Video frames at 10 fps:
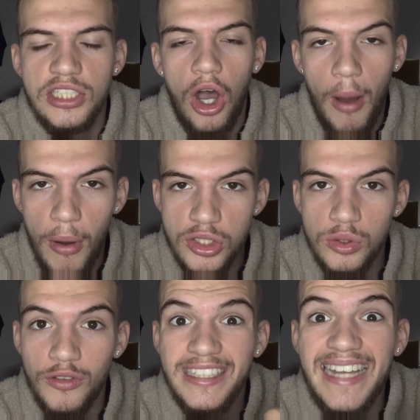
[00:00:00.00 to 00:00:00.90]
Our muscles
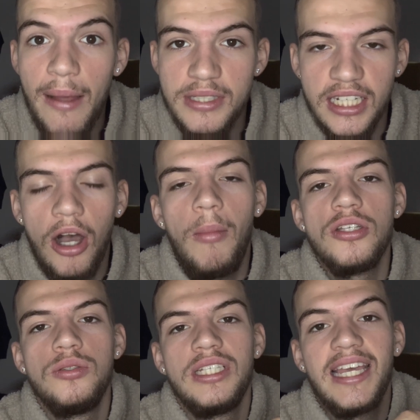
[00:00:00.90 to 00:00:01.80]
are adapting, our
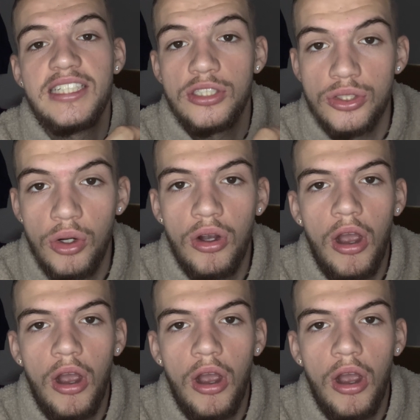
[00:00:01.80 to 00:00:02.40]
muscles are getting stronger,